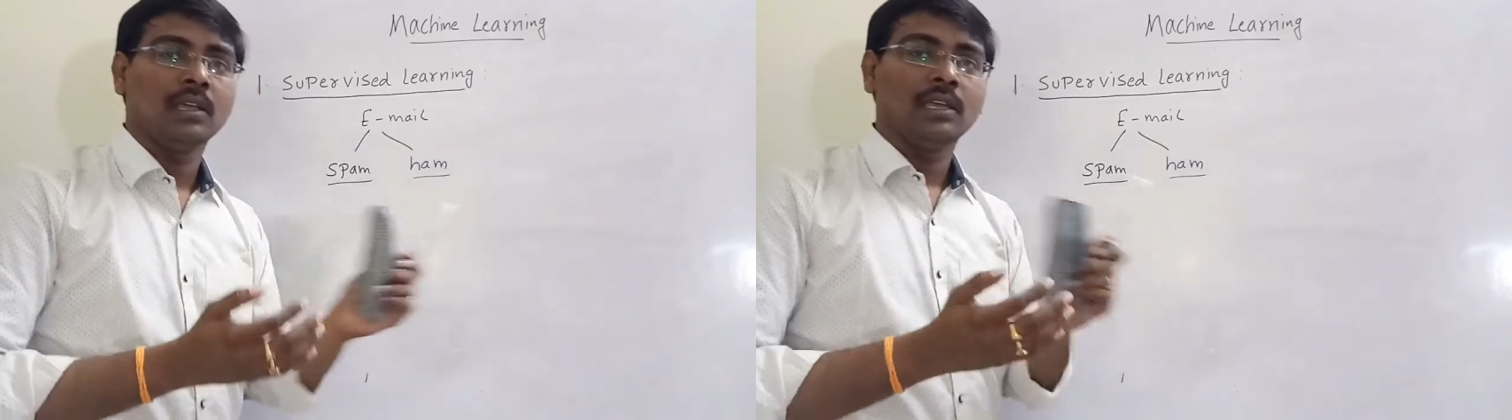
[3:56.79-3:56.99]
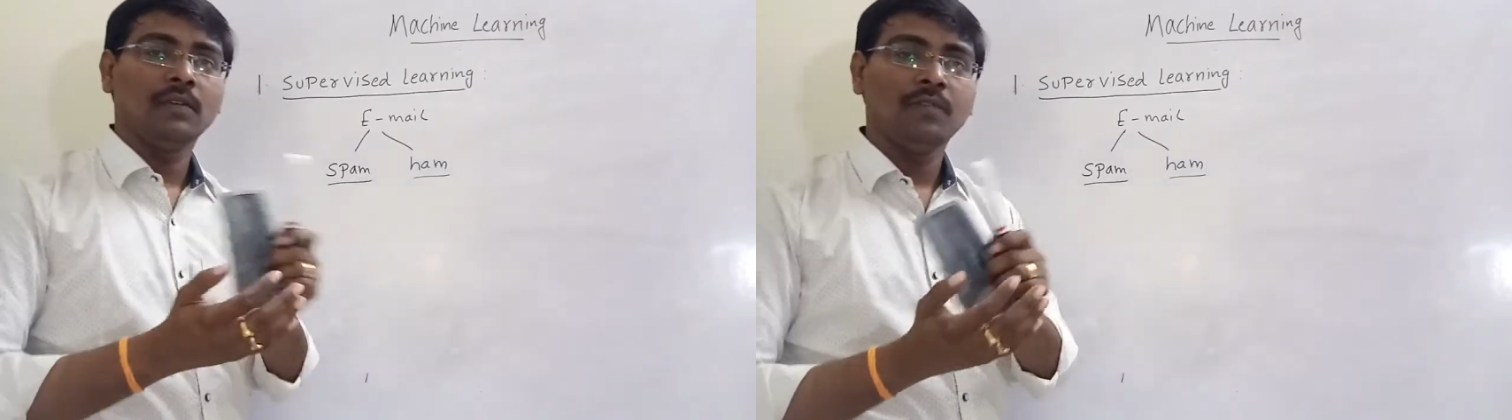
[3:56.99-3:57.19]

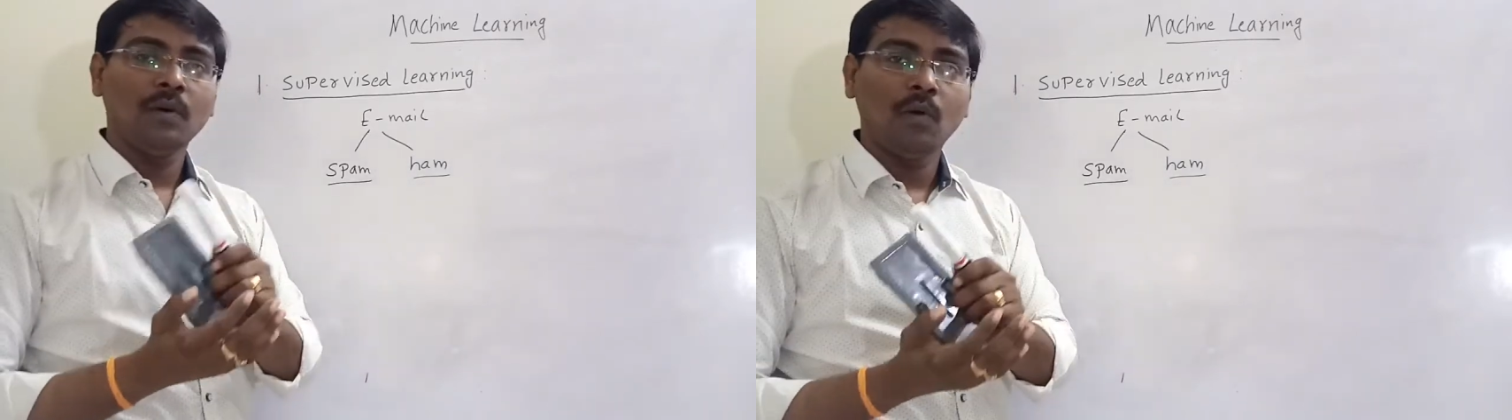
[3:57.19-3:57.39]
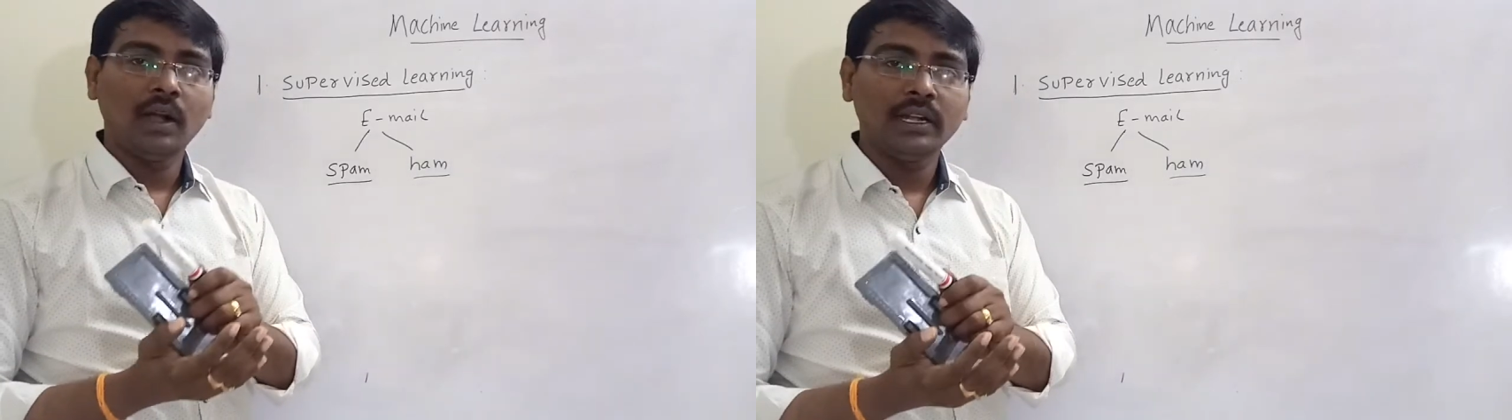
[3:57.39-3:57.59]
If a
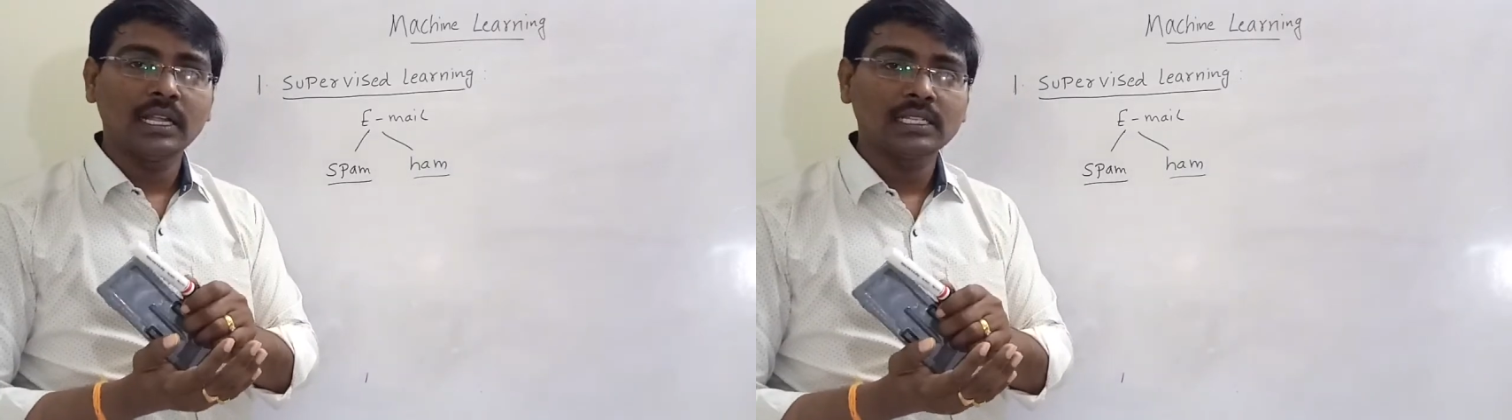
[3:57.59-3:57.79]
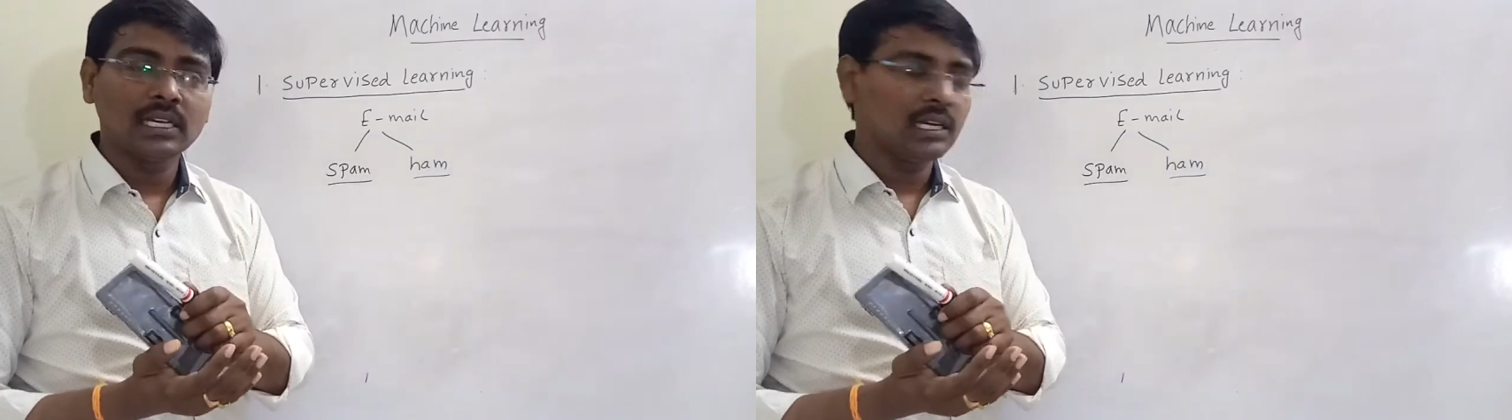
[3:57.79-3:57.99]
word
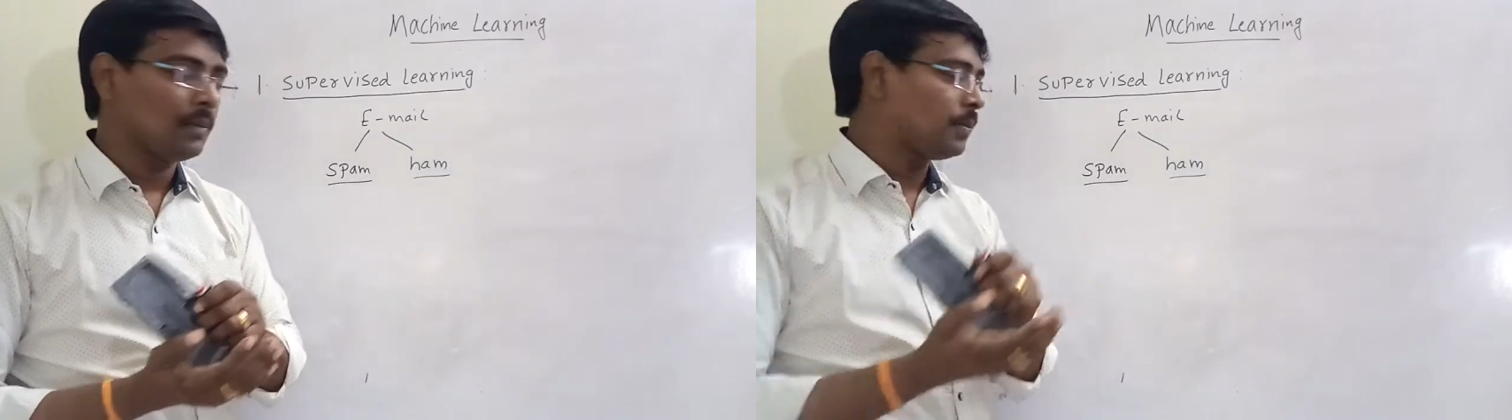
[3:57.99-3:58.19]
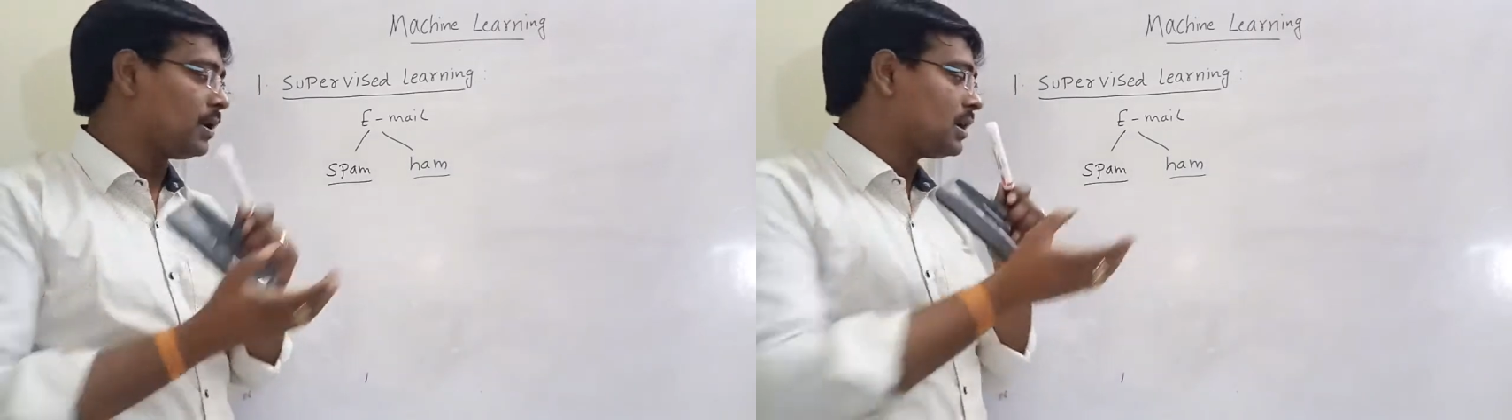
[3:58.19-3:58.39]
doesn't
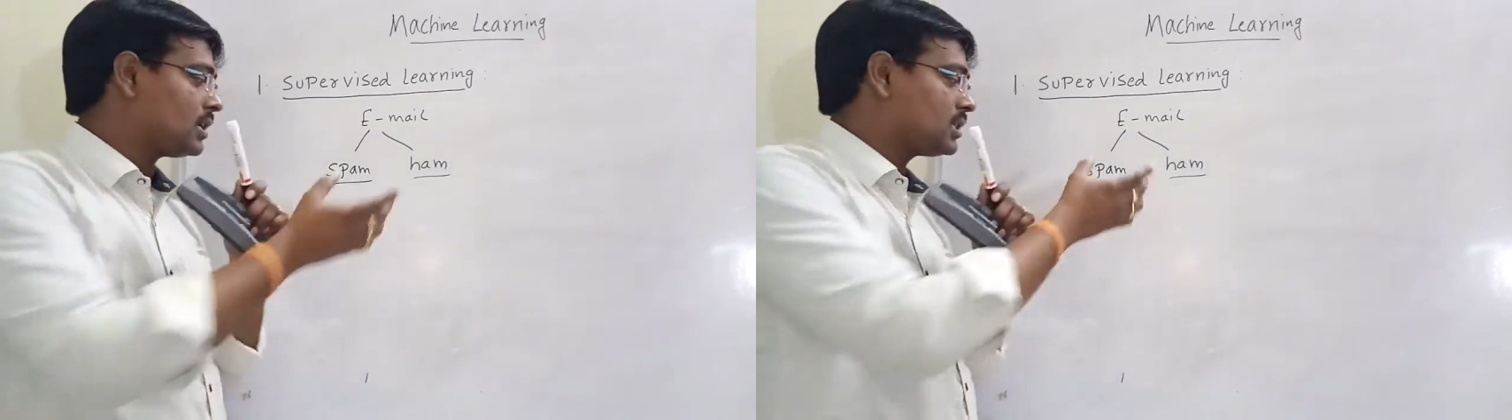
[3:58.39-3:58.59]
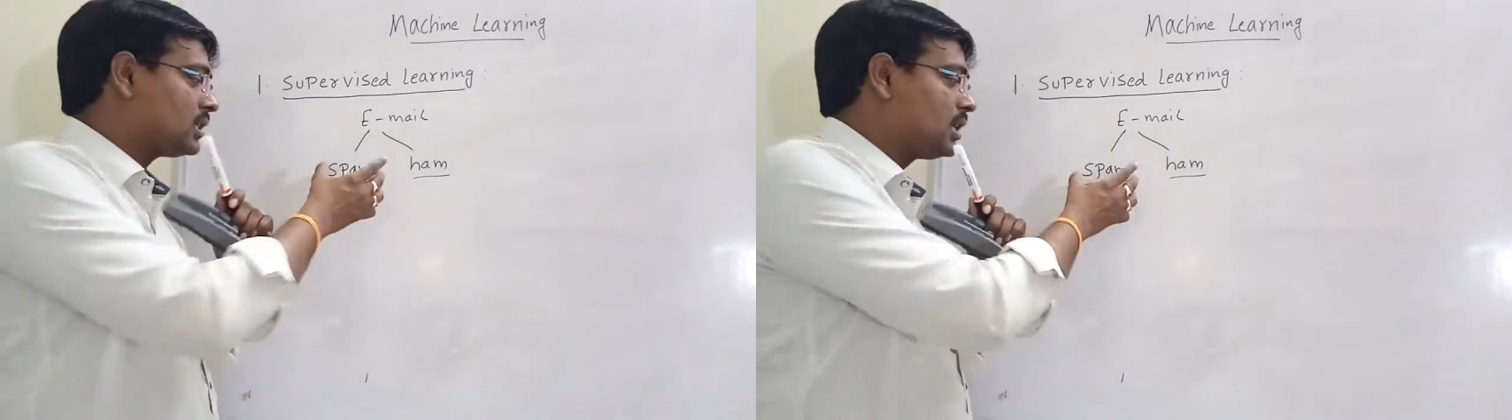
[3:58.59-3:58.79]
appear,
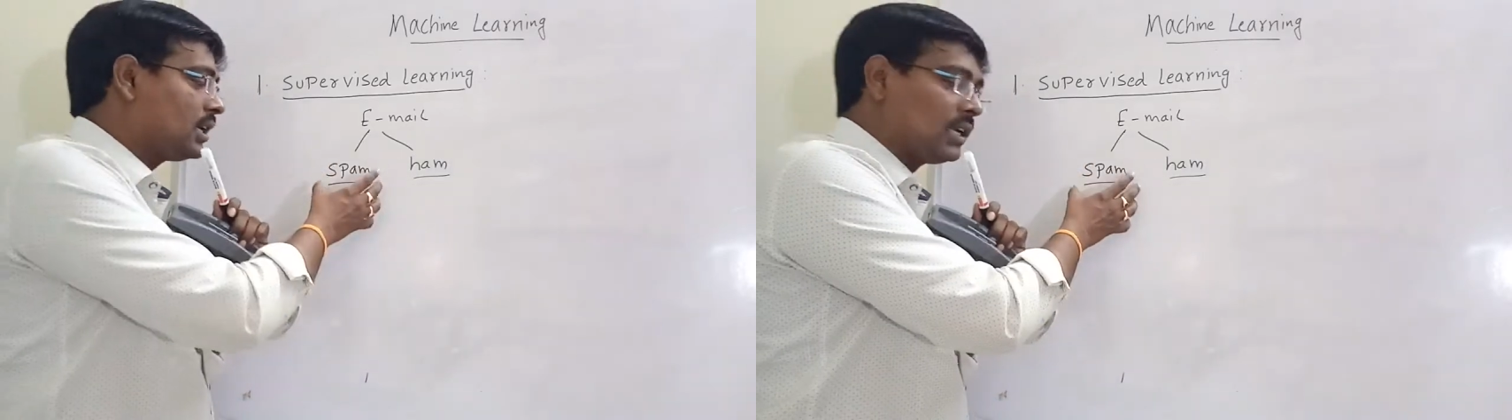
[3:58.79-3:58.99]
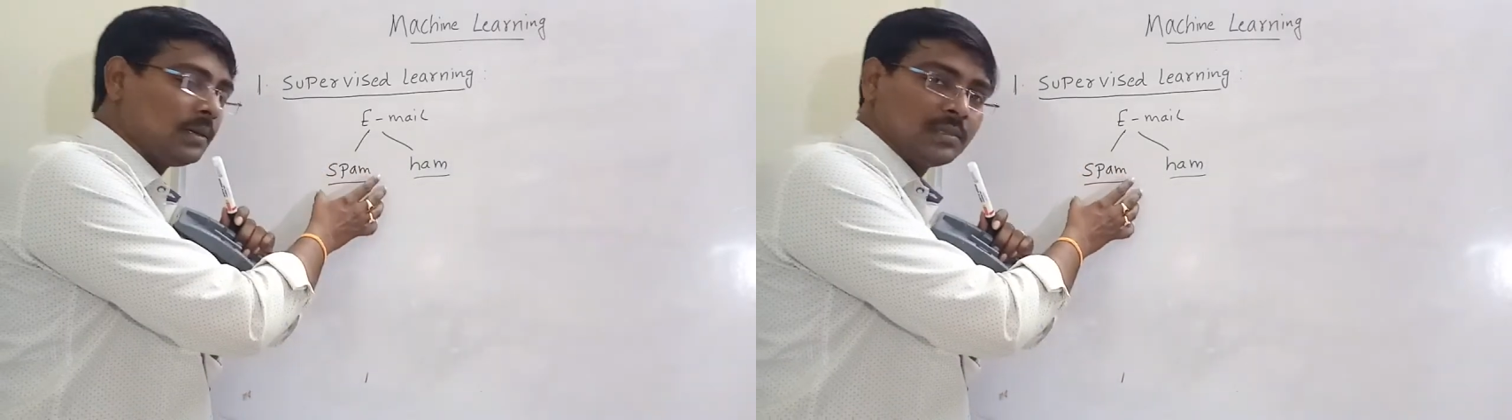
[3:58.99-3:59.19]

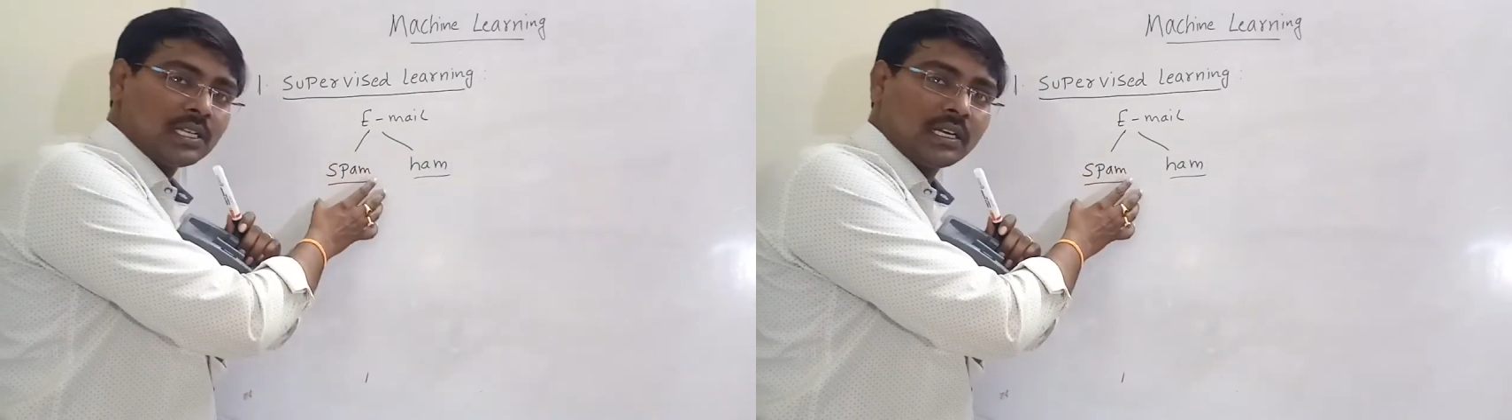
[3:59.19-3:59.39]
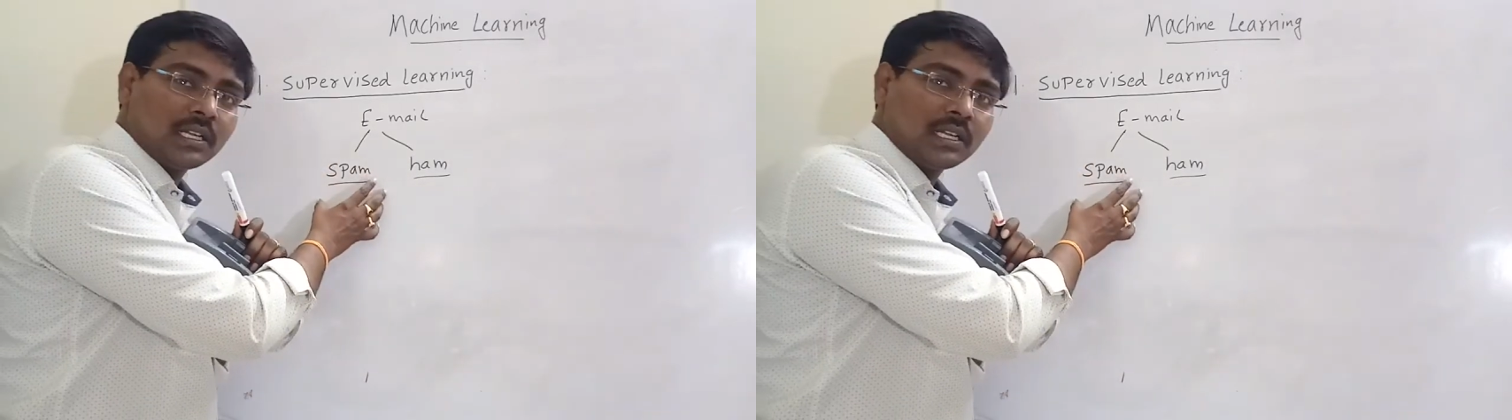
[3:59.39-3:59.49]
that comes under